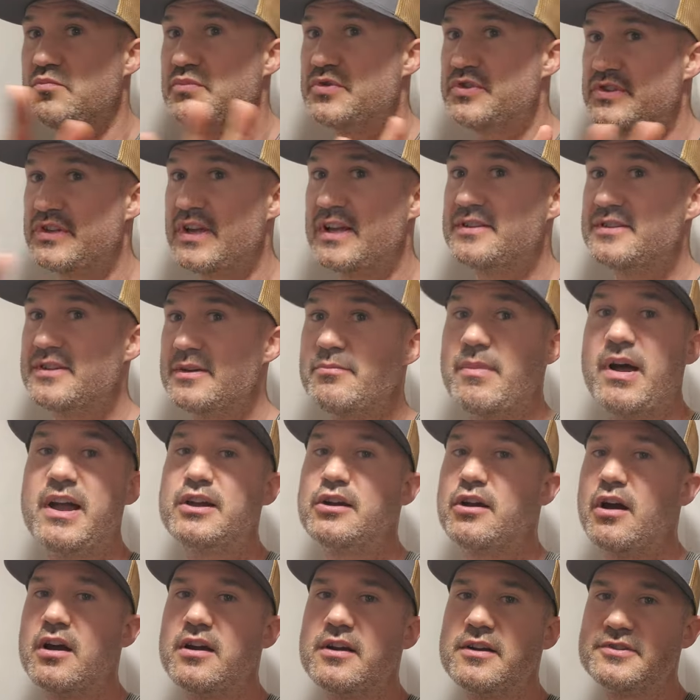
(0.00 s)
sense my
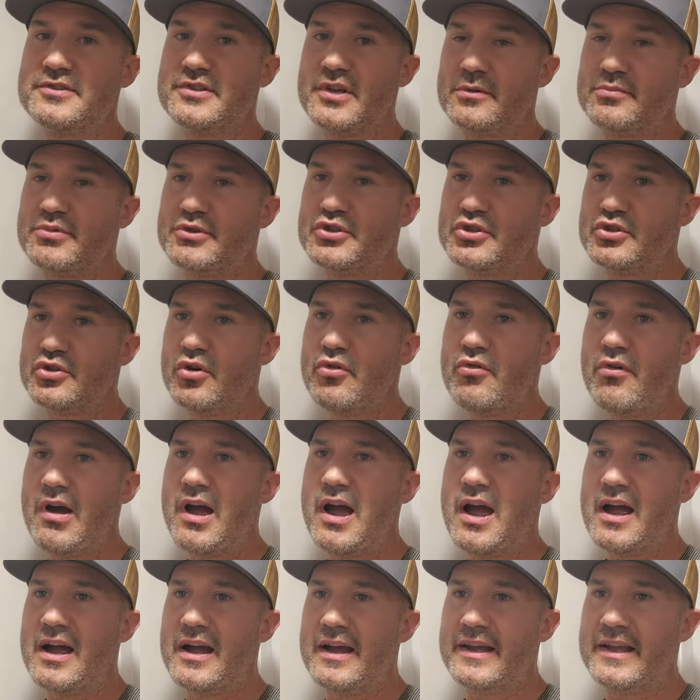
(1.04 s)
guard is up so
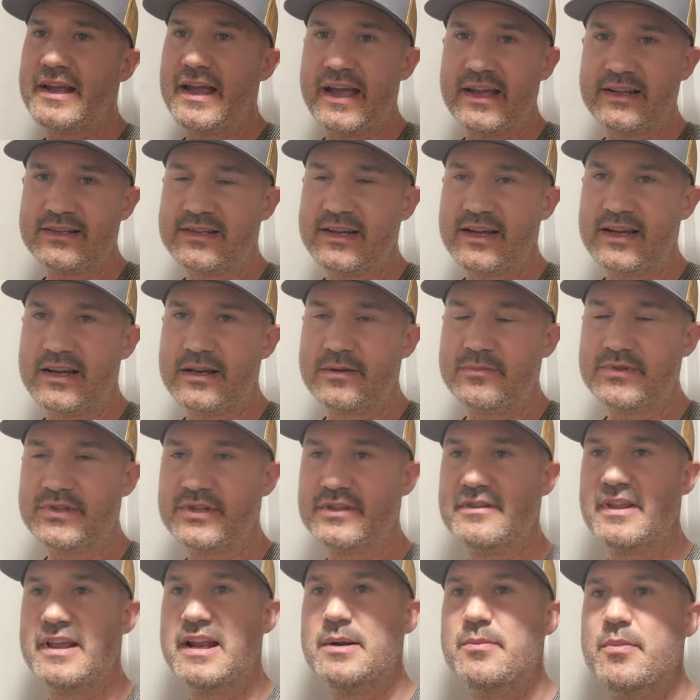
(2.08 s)
high at
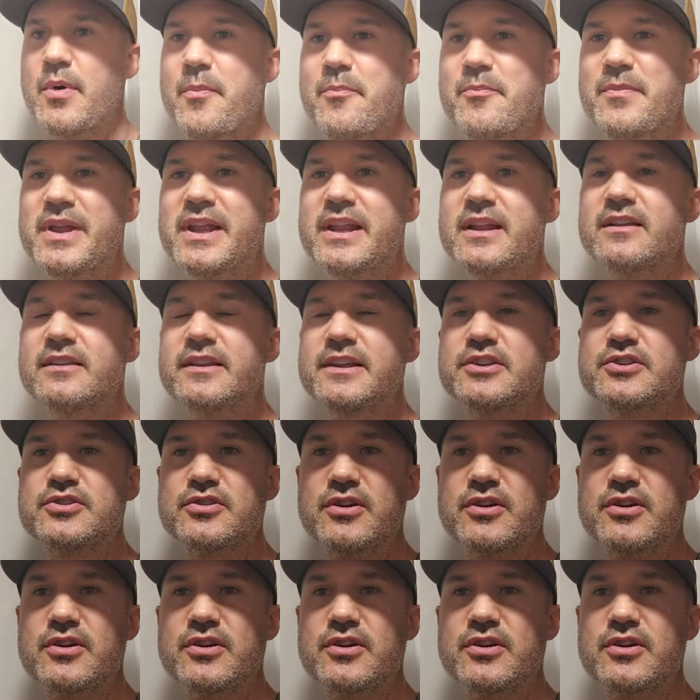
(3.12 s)
times that i'm immediately